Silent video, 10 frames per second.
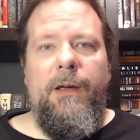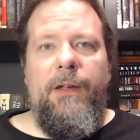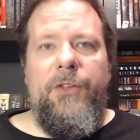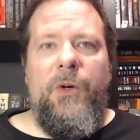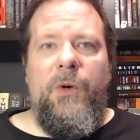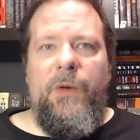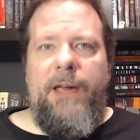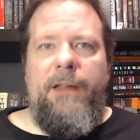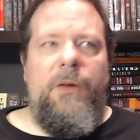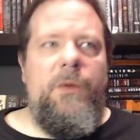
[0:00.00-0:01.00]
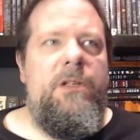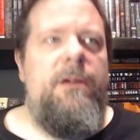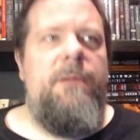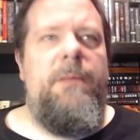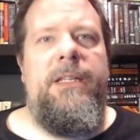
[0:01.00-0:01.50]
So yeah, that was
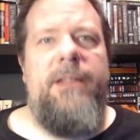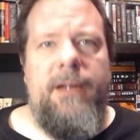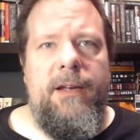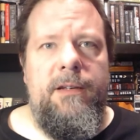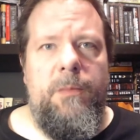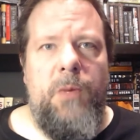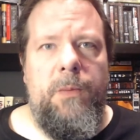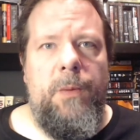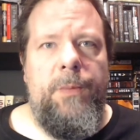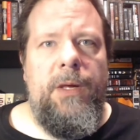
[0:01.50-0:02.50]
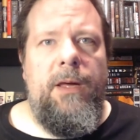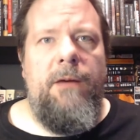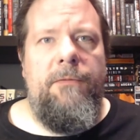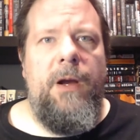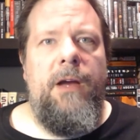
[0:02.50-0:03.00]
my second probably
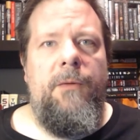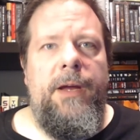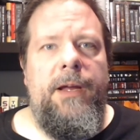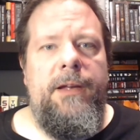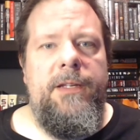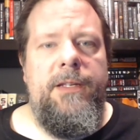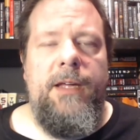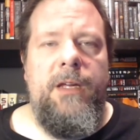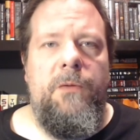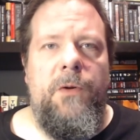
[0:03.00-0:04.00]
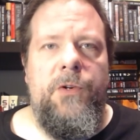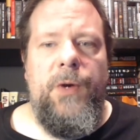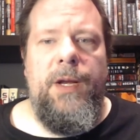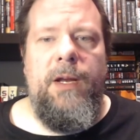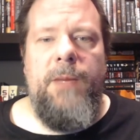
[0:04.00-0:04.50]
Friday reads. Thank you for
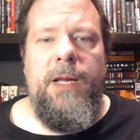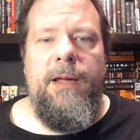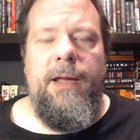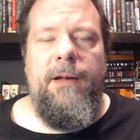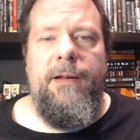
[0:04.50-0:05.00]
joining me, and